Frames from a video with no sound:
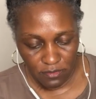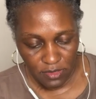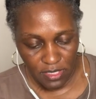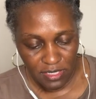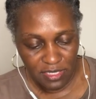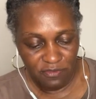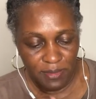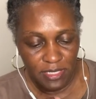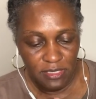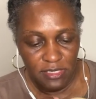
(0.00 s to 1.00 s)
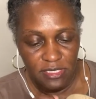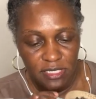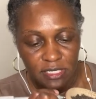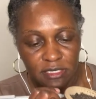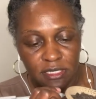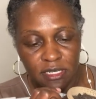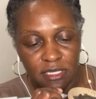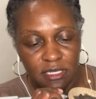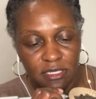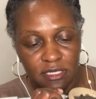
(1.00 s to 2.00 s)
I left my little sticks. I didn't
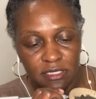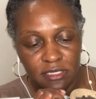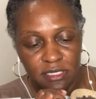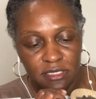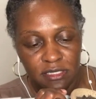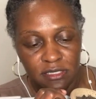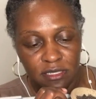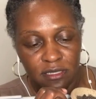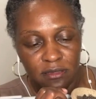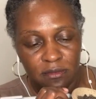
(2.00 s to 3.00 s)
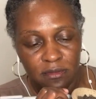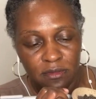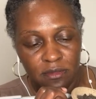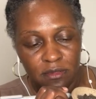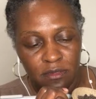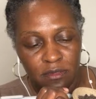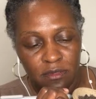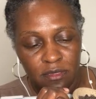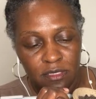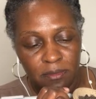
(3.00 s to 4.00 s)
get any sticks this time.
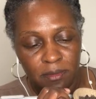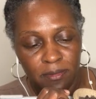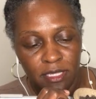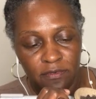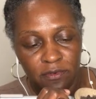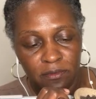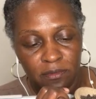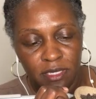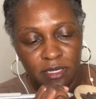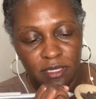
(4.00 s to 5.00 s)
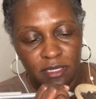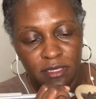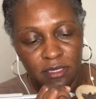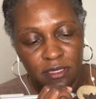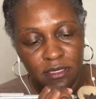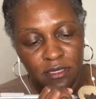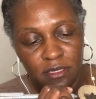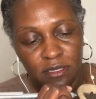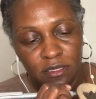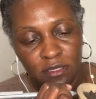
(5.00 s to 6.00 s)
And I left them. Yeah, they
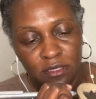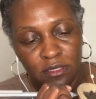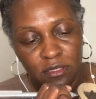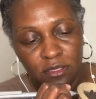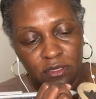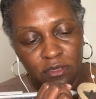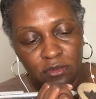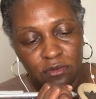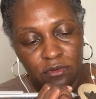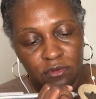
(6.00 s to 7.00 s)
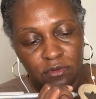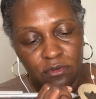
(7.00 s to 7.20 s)
cucumber.